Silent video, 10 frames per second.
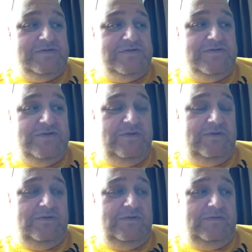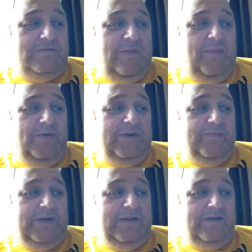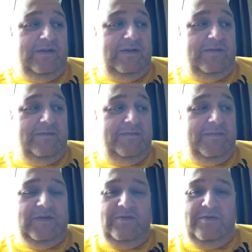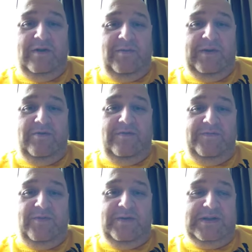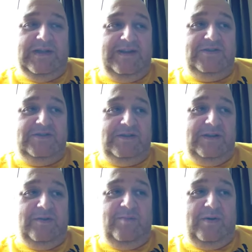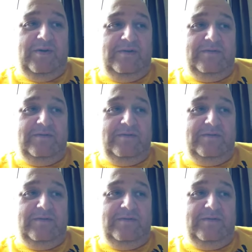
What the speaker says: So my point being that, I don't know, I went off on a wee tangent there, but